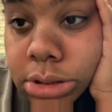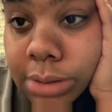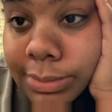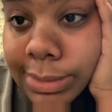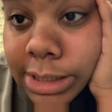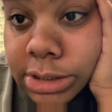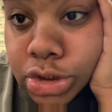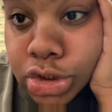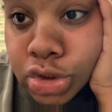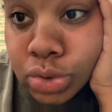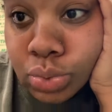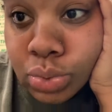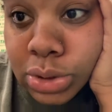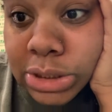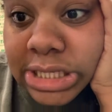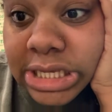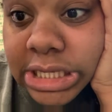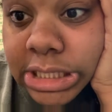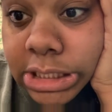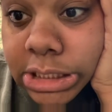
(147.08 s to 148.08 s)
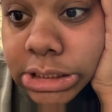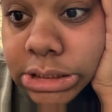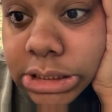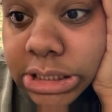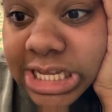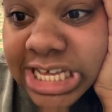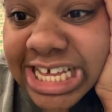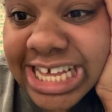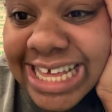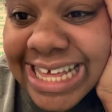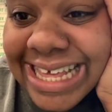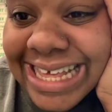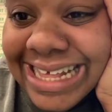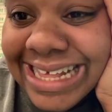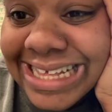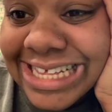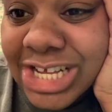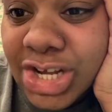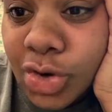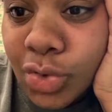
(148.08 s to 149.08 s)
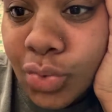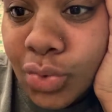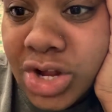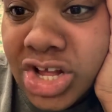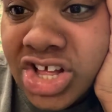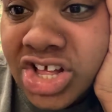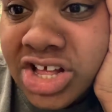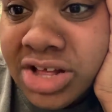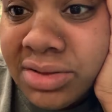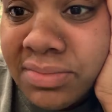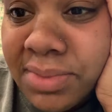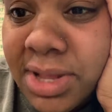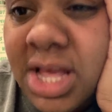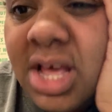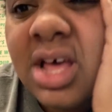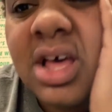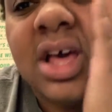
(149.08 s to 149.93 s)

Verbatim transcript: About to eat and mm, grub.